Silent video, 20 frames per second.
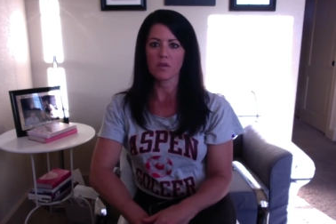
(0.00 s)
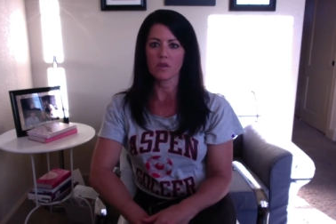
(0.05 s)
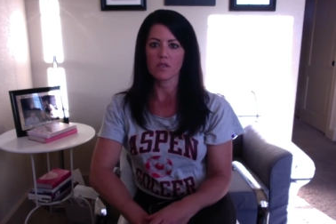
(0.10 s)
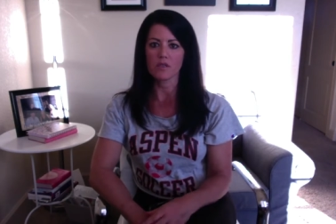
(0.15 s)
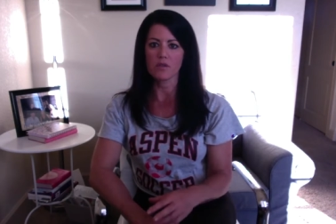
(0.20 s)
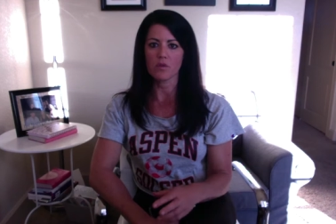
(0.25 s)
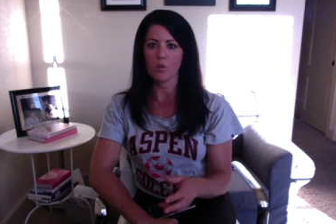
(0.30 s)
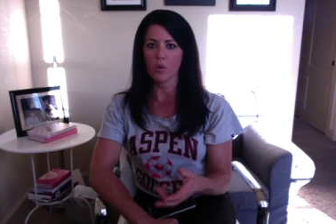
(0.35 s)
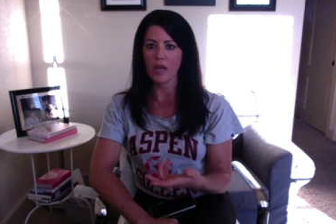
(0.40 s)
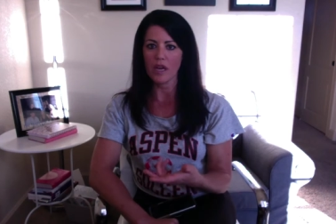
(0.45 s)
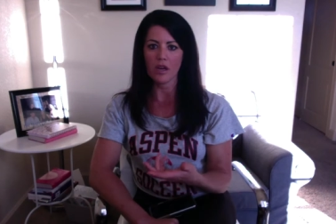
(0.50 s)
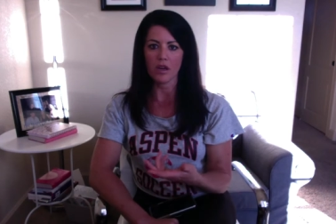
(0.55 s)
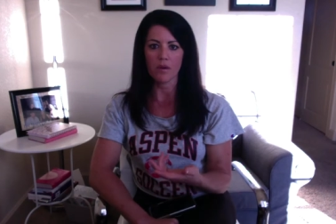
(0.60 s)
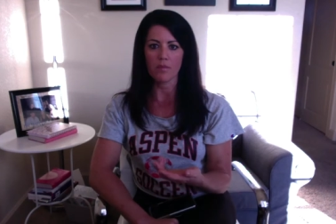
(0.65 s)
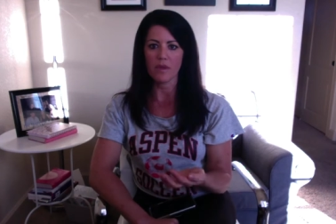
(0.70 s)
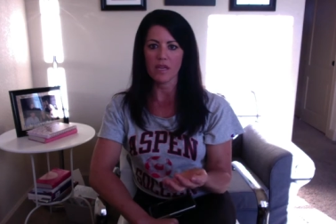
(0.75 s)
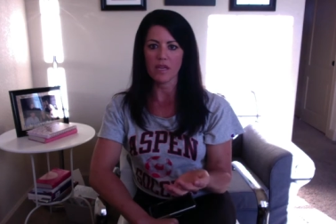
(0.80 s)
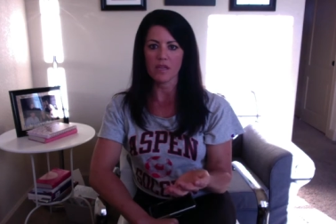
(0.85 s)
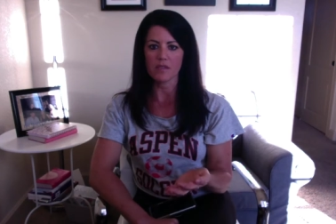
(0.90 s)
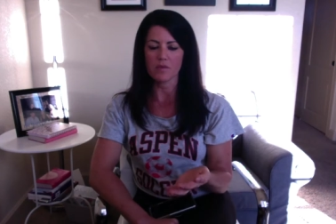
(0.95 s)
is quicker
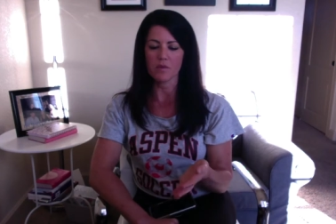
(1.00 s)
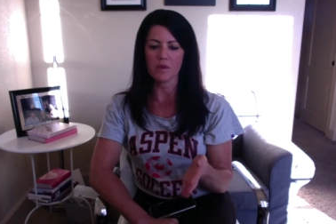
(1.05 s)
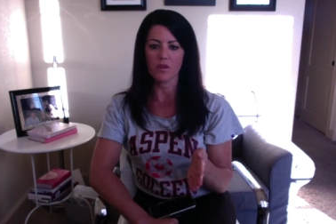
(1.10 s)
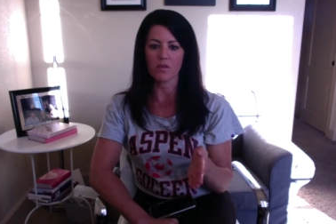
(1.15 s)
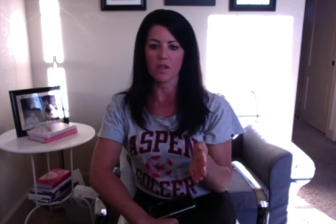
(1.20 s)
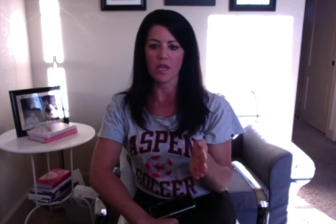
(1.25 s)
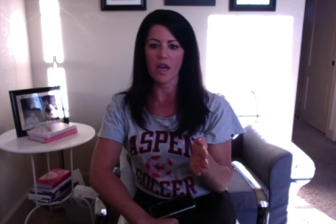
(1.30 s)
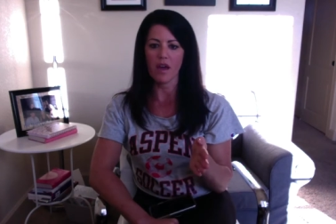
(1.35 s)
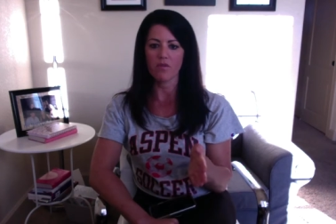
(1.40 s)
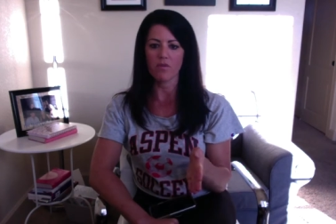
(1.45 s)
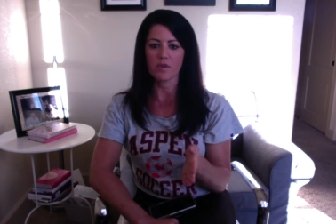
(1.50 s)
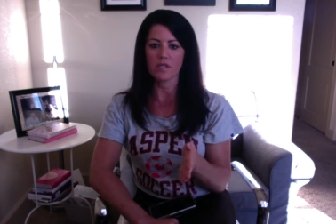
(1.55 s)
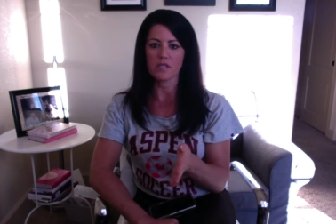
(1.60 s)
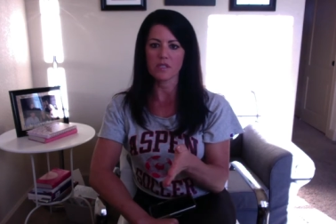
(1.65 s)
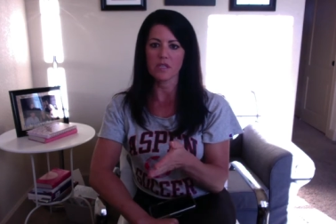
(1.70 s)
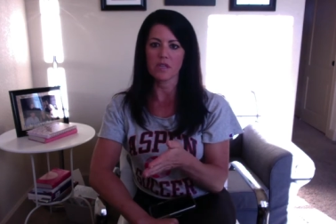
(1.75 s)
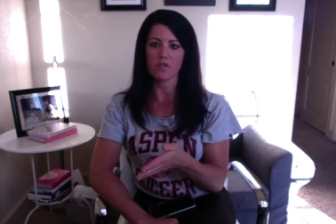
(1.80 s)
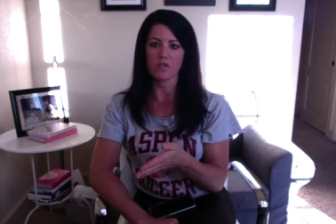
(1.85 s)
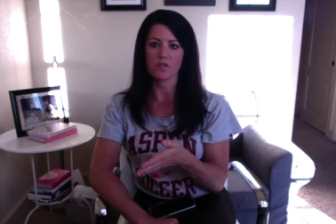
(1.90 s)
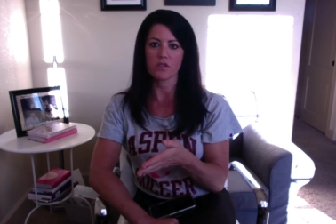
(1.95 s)
because we only have
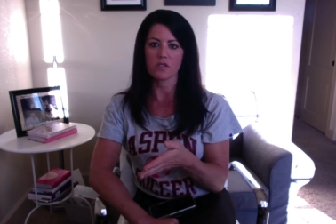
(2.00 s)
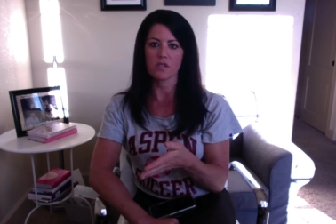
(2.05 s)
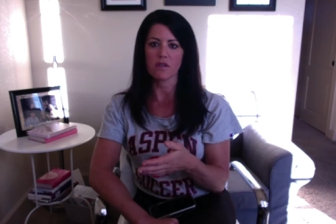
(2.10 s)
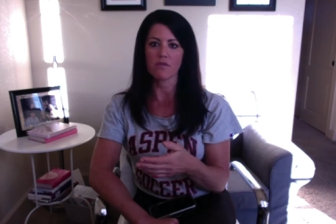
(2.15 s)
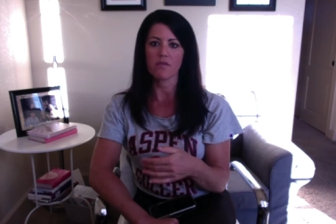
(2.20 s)
Wednesday, Thursday,